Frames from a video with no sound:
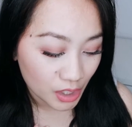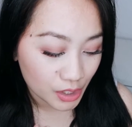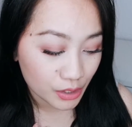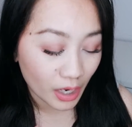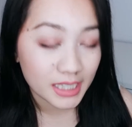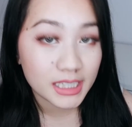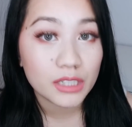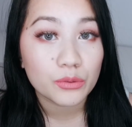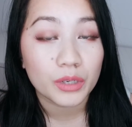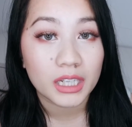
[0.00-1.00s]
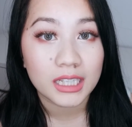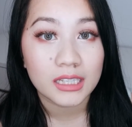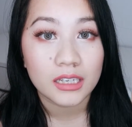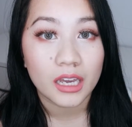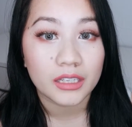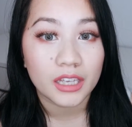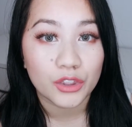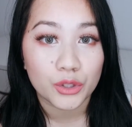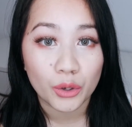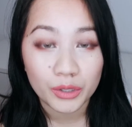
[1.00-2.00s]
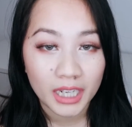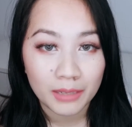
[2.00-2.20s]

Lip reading: So I didn't really get thrown